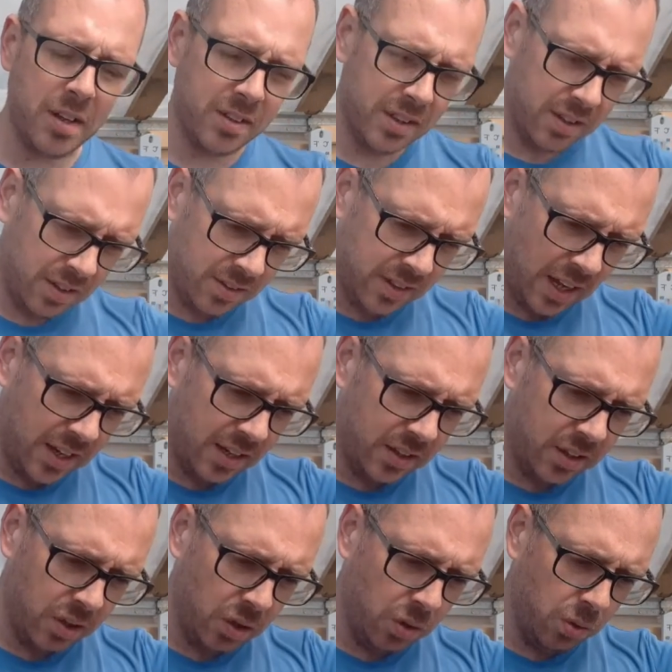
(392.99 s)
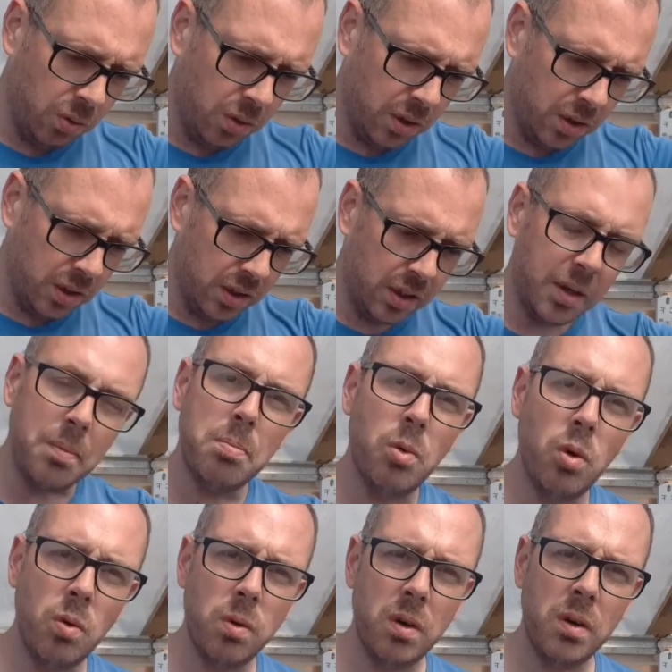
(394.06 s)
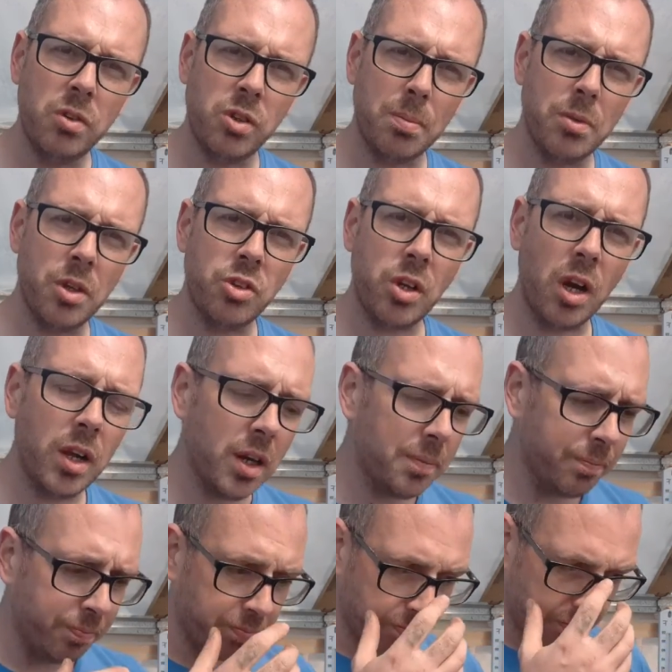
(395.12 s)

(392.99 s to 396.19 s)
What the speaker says: I decided to move some of the soil.